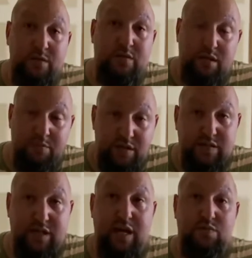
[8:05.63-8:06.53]
Some of
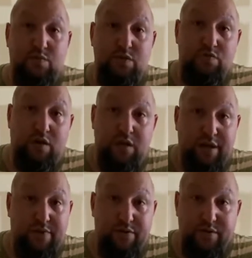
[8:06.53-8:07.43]
these guys will do
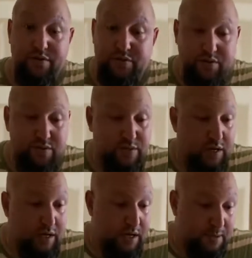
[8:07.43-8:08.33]
online orders.
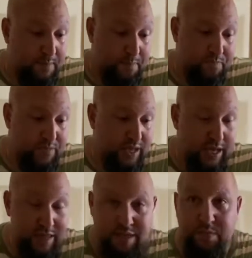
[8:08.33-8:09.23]

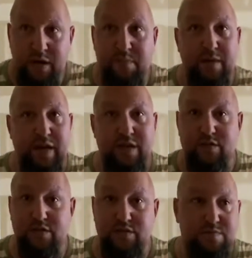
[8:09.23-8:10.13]
Hit them up and
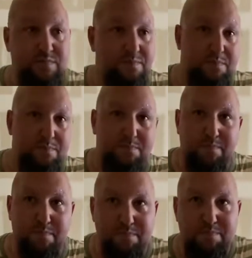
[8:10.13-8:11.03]
just
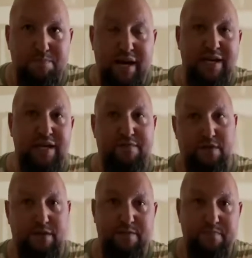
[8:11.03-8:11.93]
buy a gift
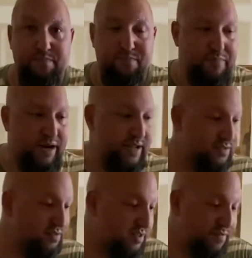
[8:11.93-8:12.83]
card, buy a
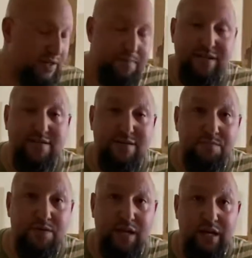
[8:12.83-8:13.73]
certificate, buy
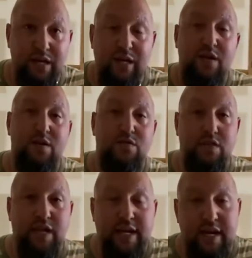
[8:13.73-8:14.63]
something so
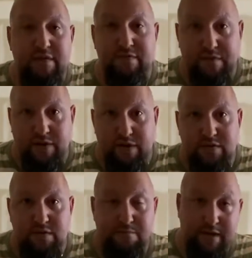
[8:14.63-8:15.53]
they can have the funds
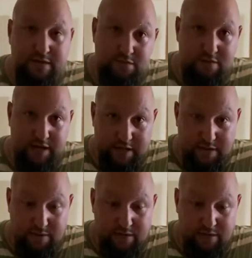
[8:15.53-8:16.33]
to pass through right now.